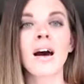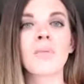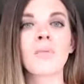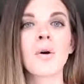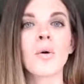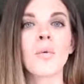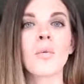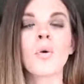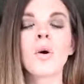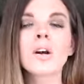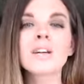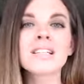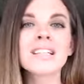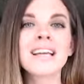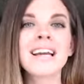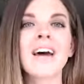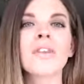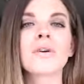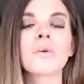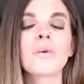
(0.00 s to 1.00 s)
Work
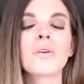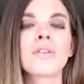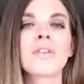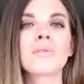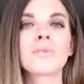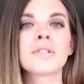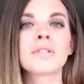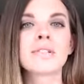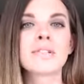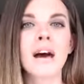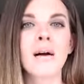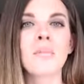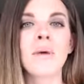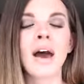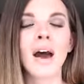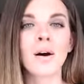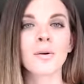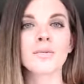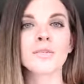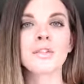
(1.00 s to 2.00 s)
together with them
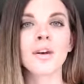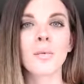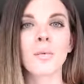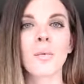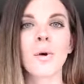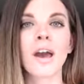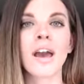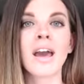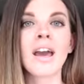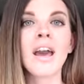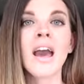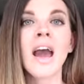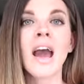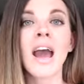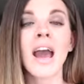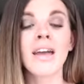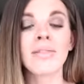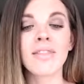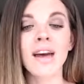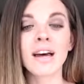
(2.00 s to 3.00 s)
somehow, some way,
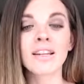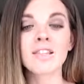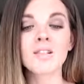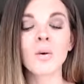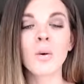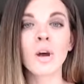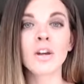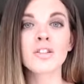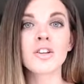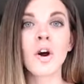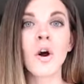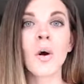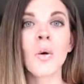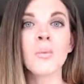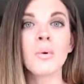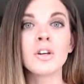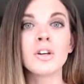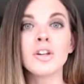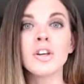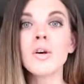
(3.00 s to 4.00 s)
and that's going to
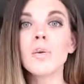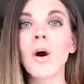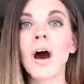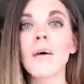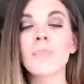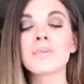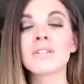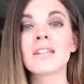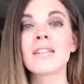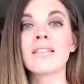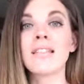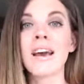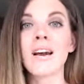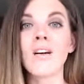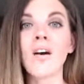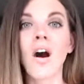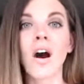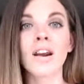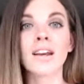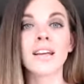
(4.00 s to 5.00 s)
open you up to
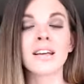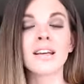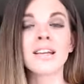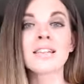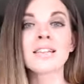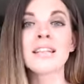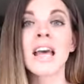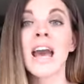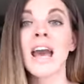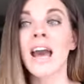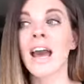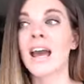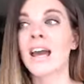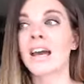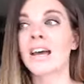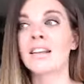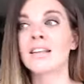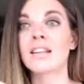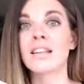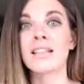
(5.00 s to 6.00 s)
their audience
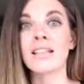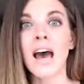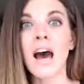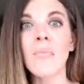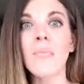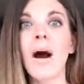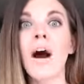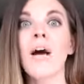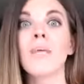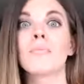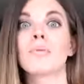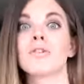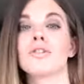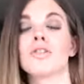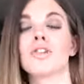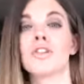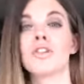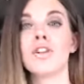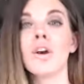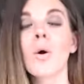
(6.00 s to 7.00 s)
and them up
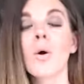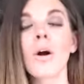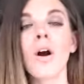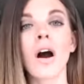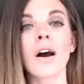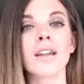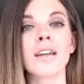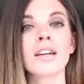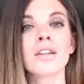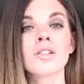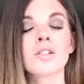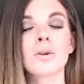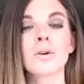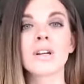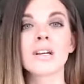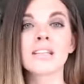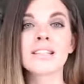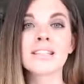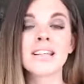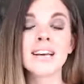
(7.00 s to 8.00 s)
to your audience. So it
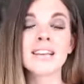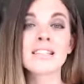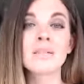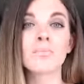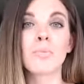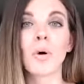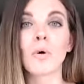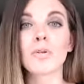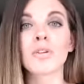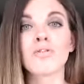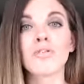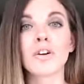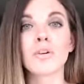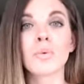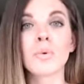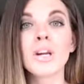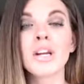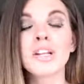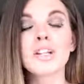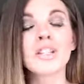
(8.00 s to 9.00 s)
extends both of your
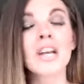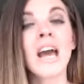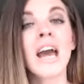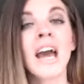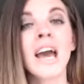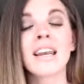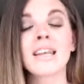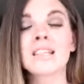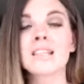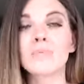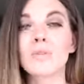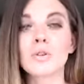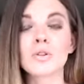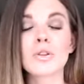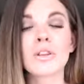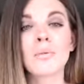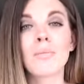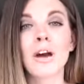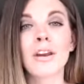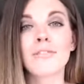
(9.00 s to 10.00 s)
reach and it's
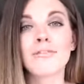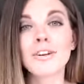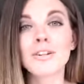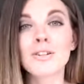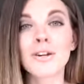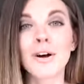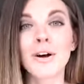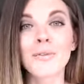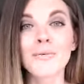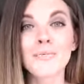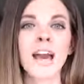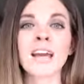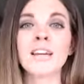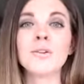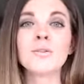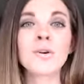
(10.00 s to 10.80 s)
mutually beneficial. And you